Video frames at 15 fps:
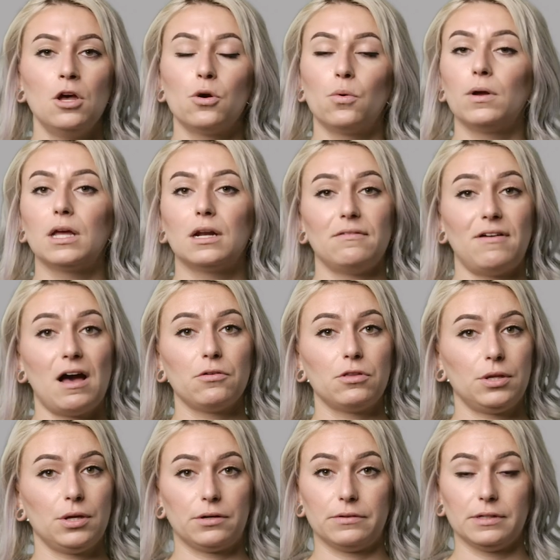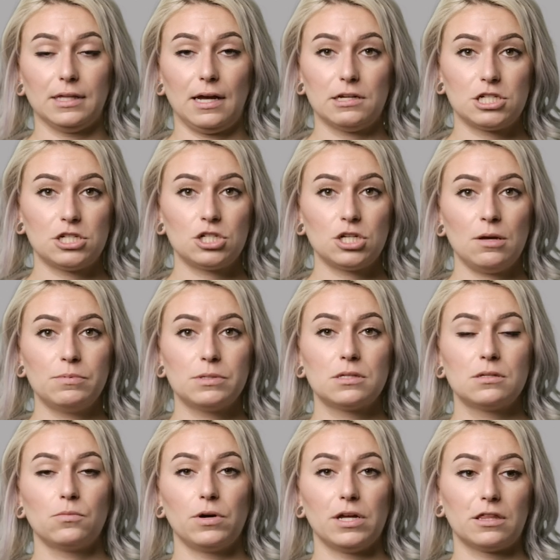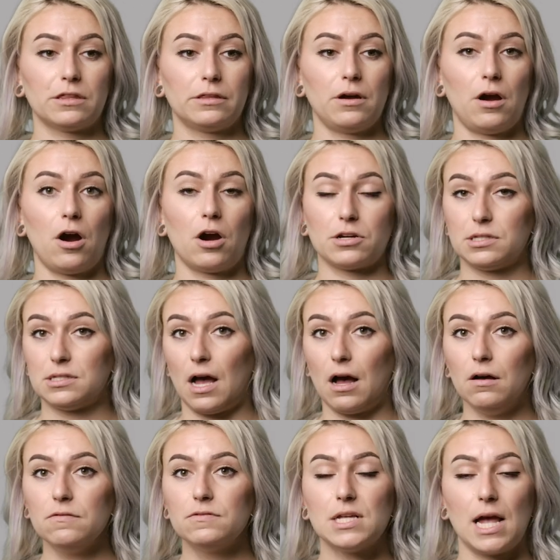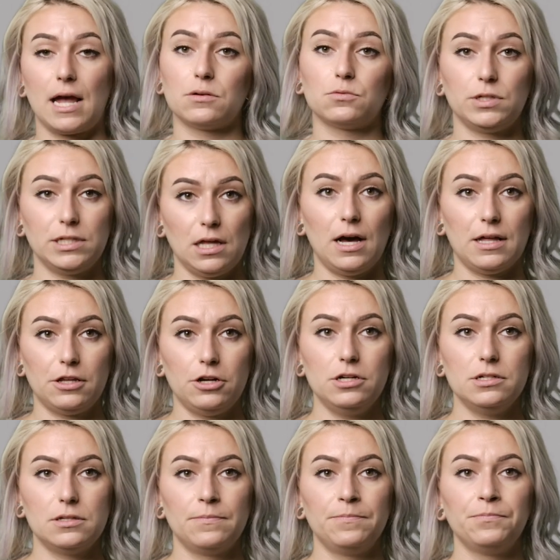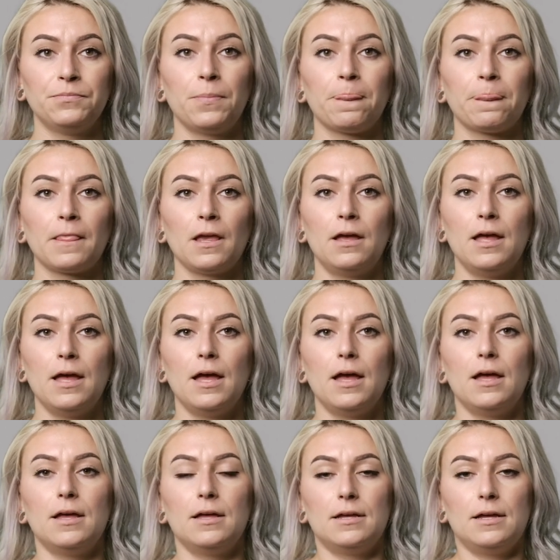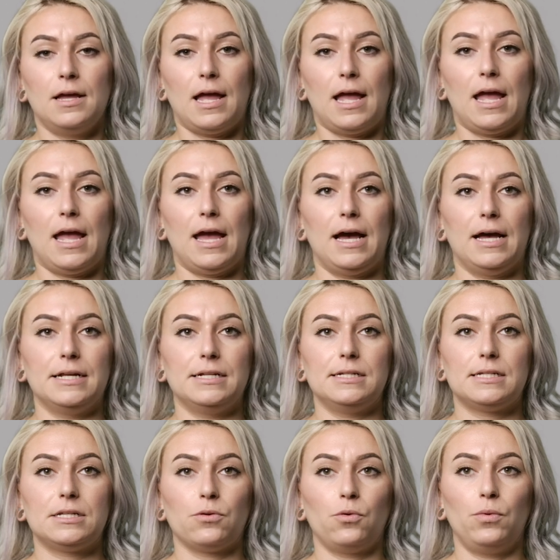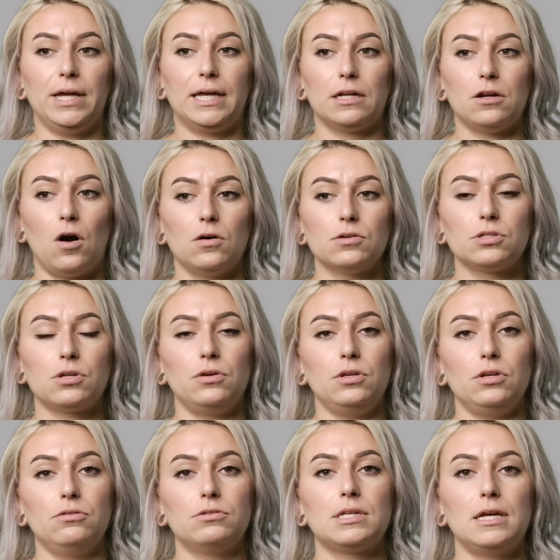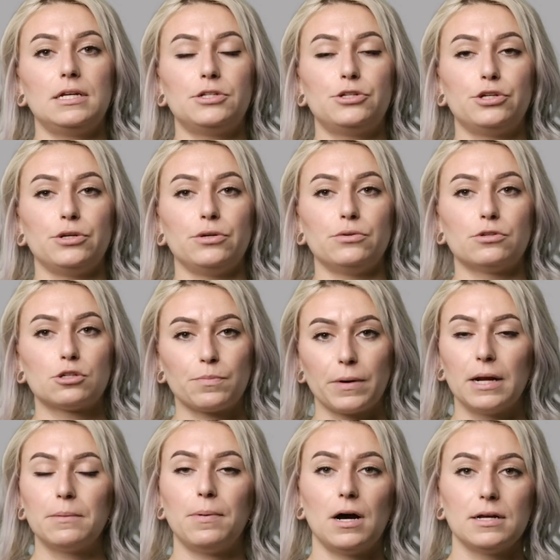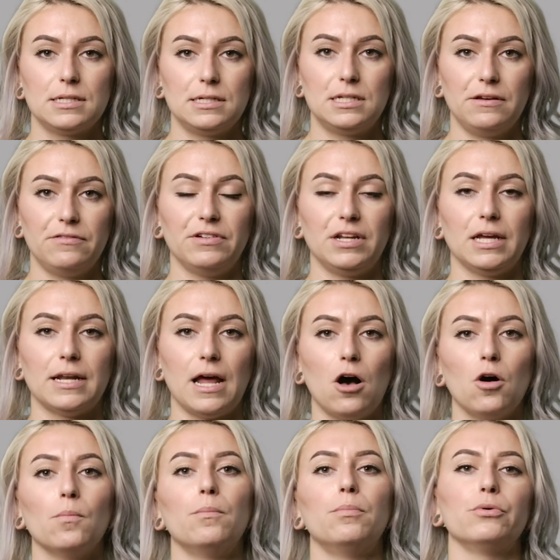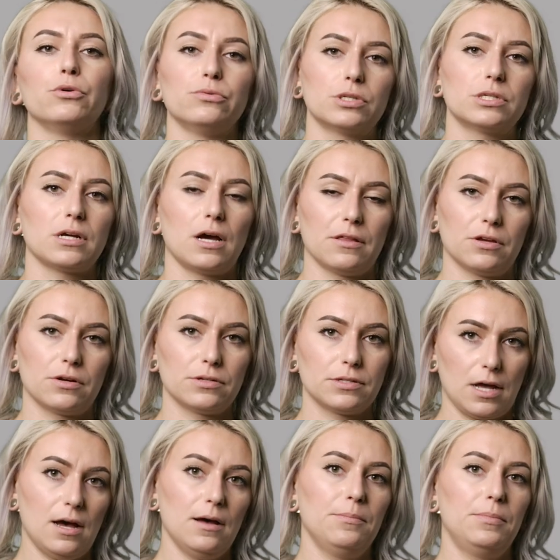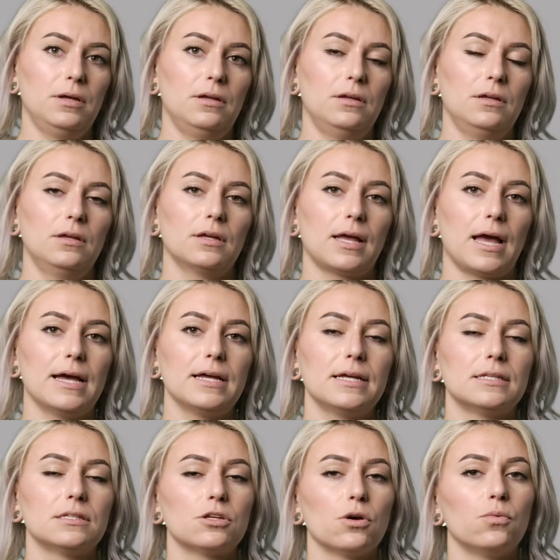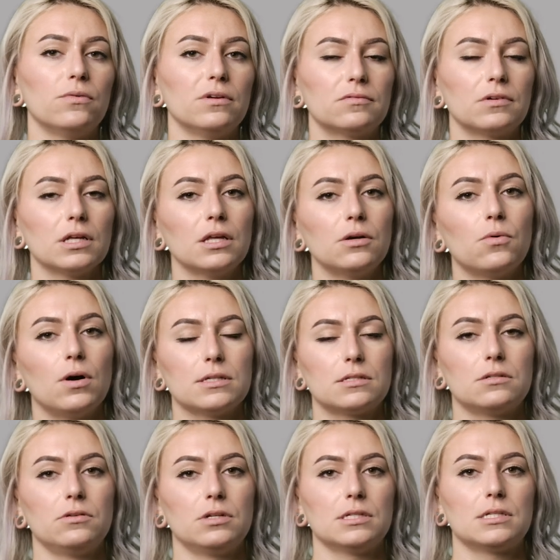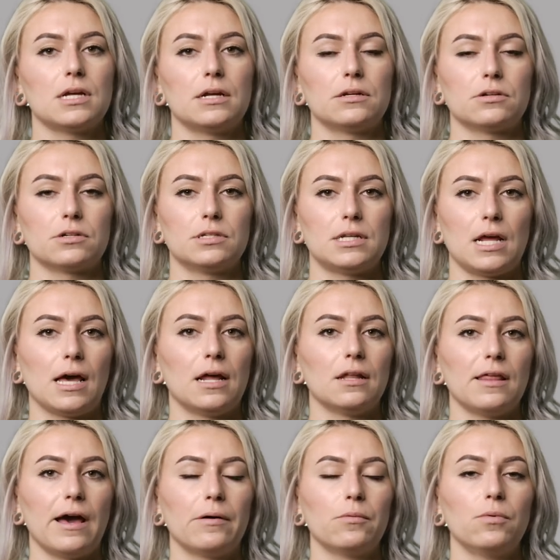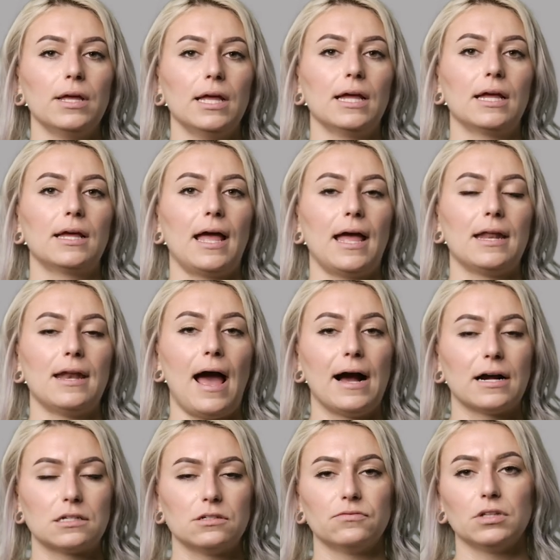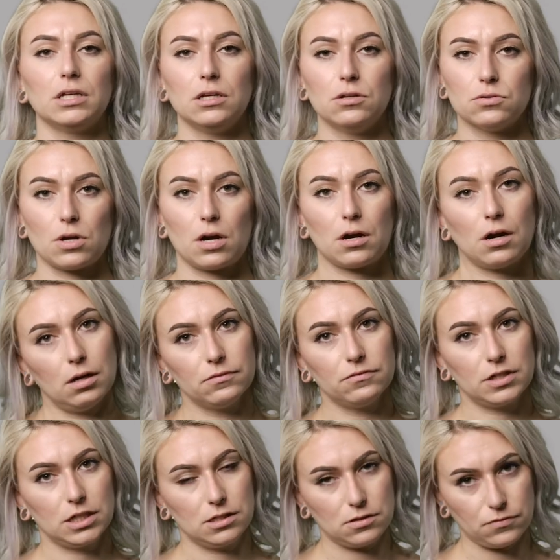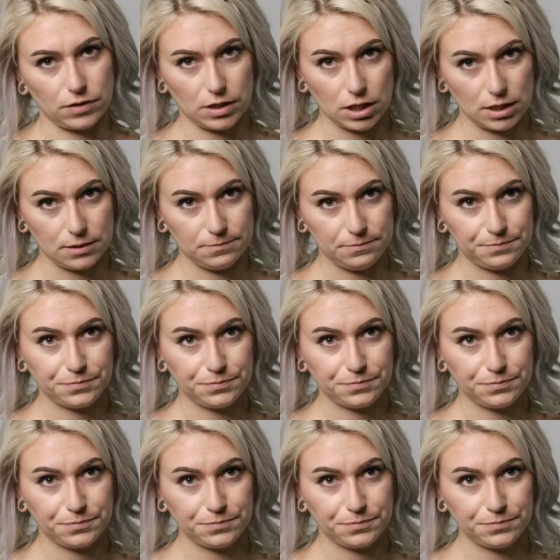We can have healthier relationships with ourselves and with others. And we can also use it to spread positivity and help boost others up, okay? And so we really want students to understand that we can actively use our confidence for good.